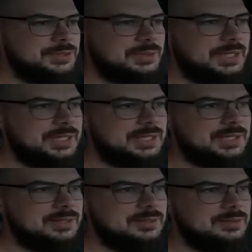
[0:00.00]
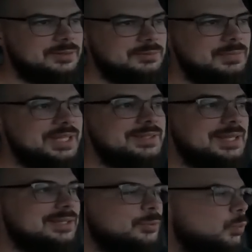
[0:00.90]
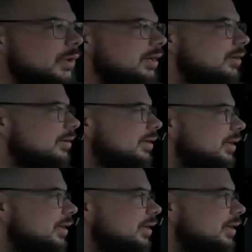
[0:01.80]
to like maintain them well.